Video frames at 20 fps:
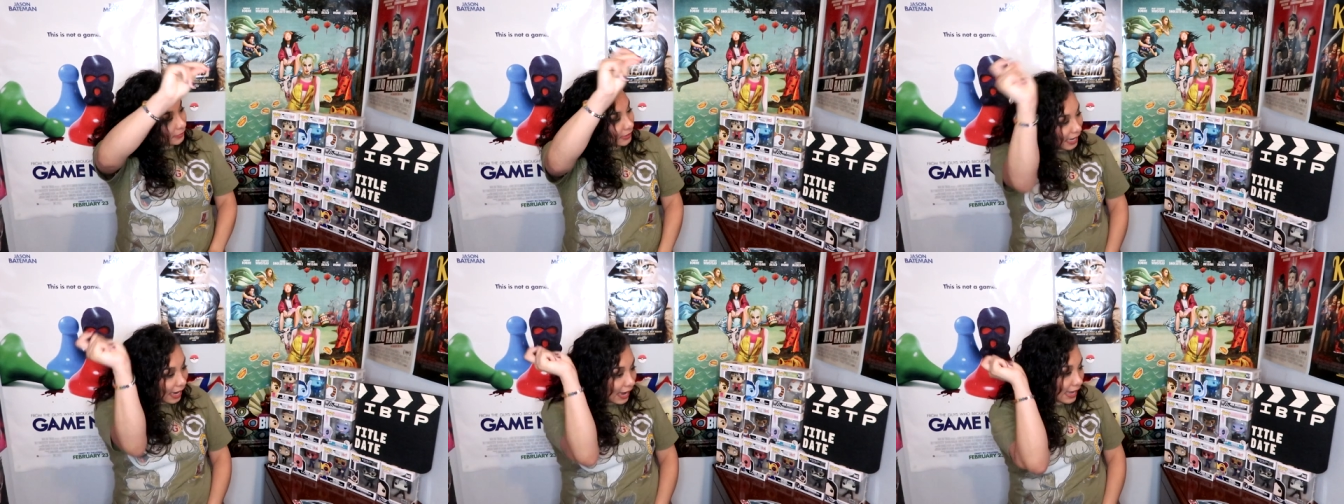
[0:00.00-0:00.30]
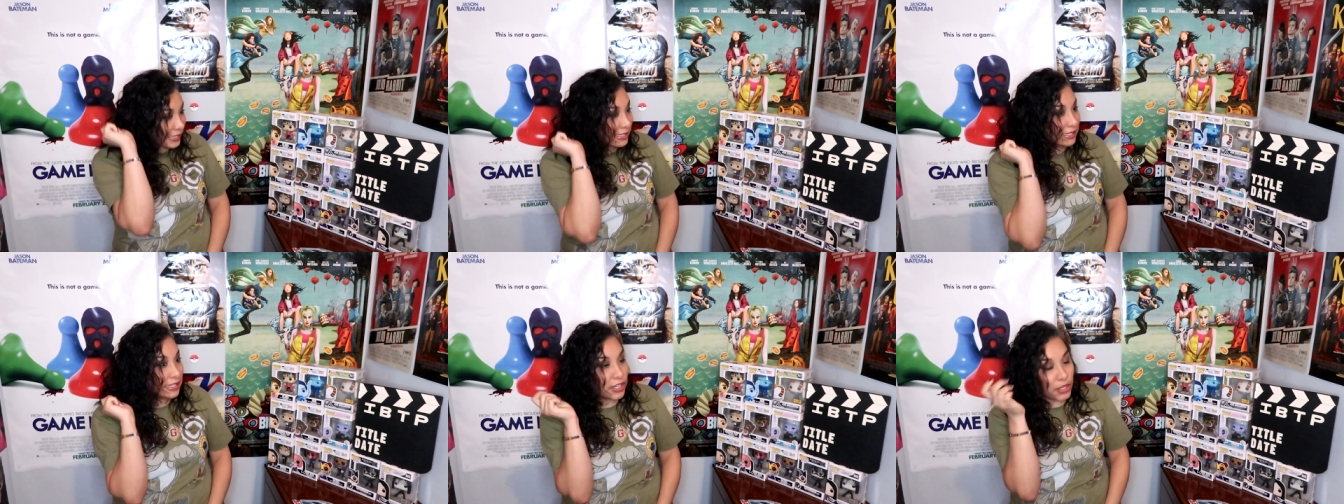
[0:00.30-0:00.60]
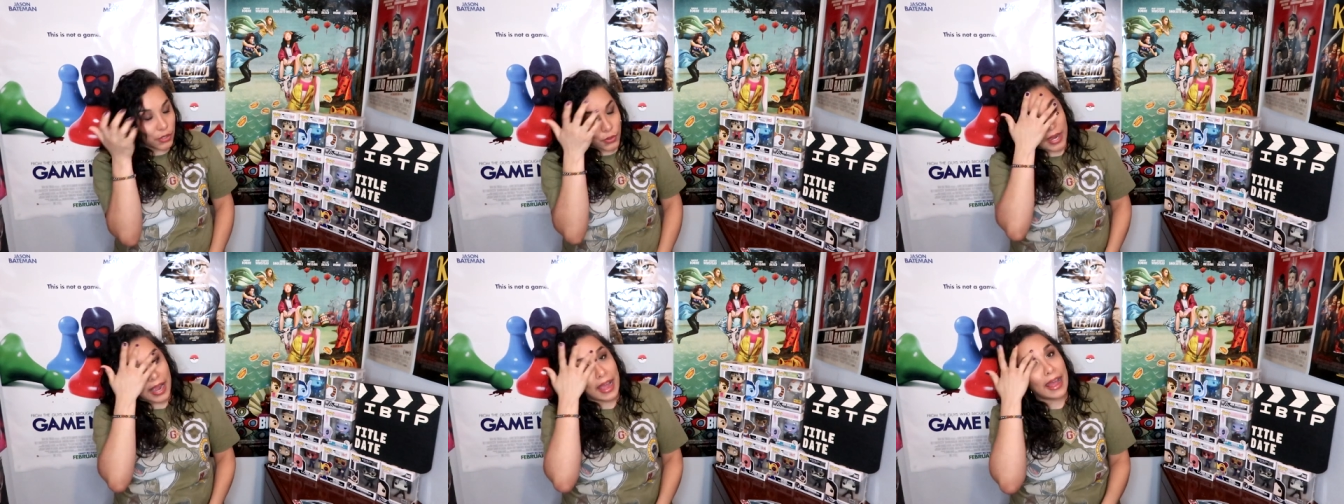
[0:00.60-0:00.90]
yes,
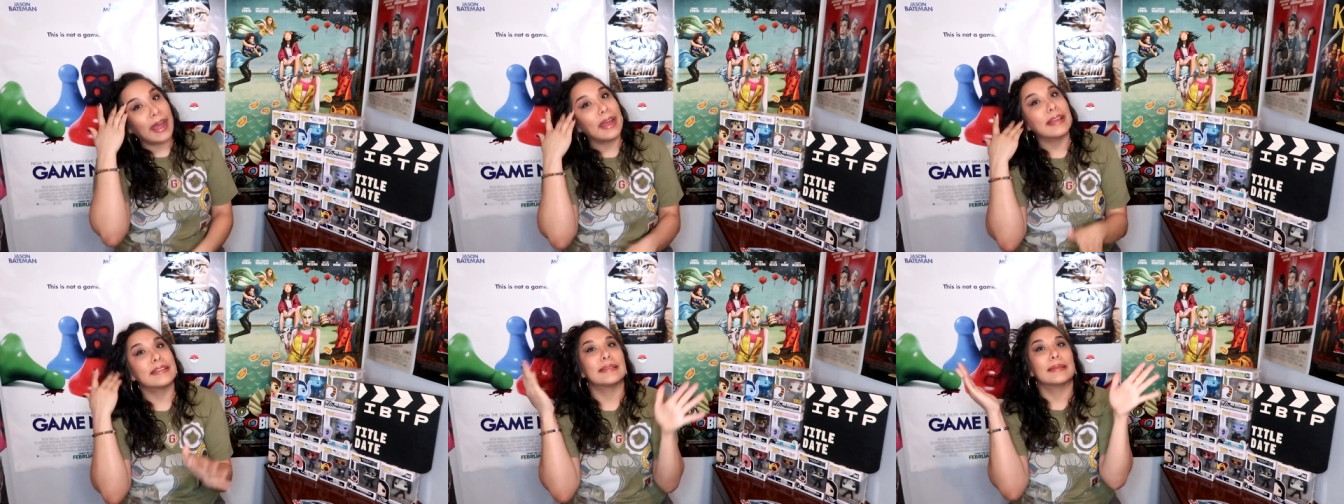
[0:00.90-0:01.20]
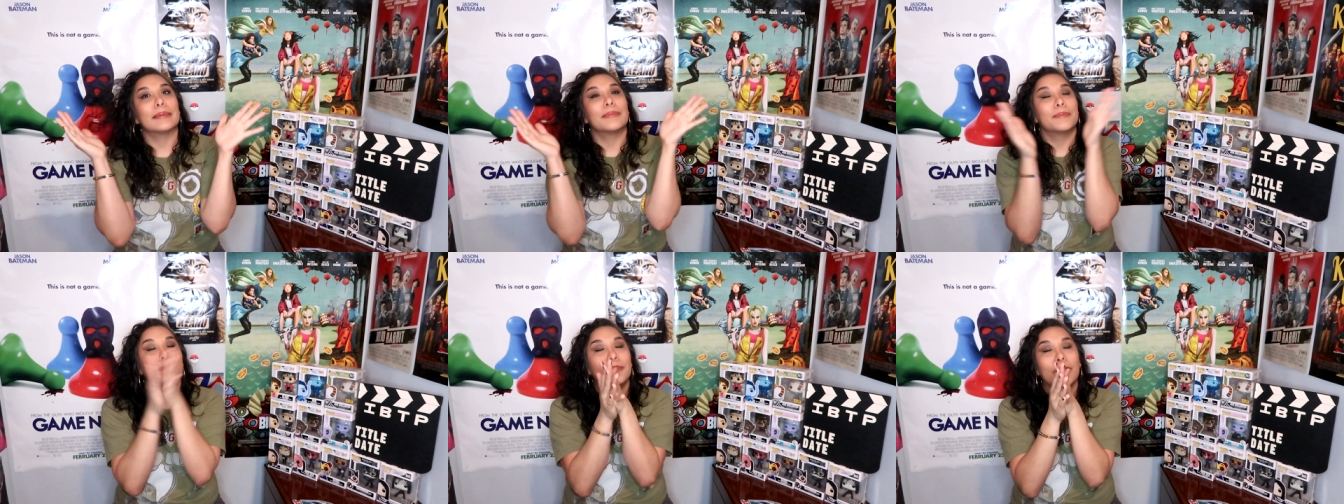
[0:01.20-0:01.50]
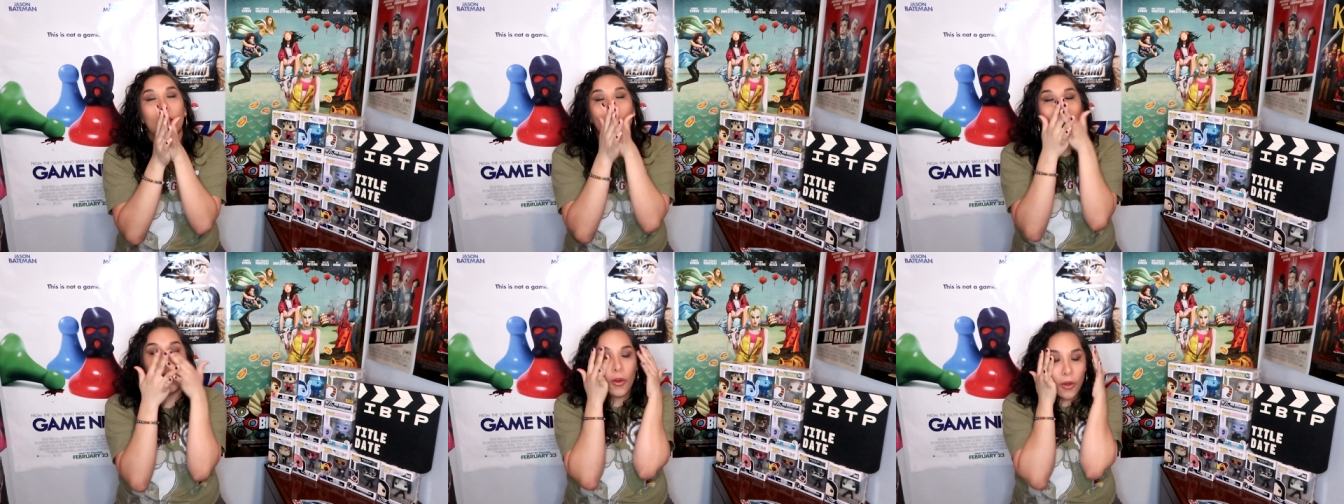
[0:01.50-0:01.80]
you guys.
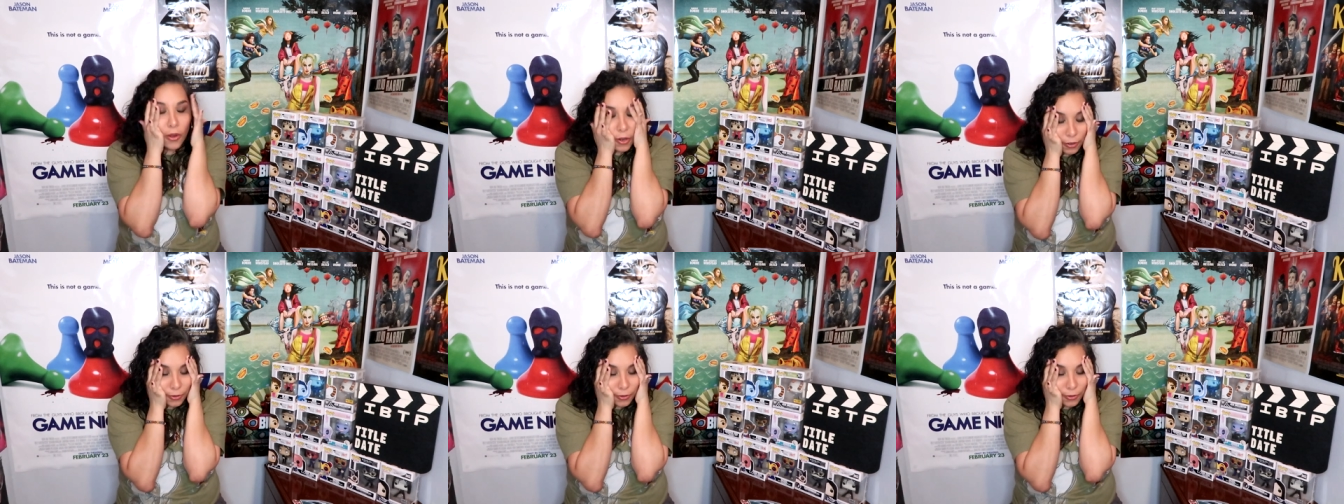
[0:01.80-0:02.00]
Woo!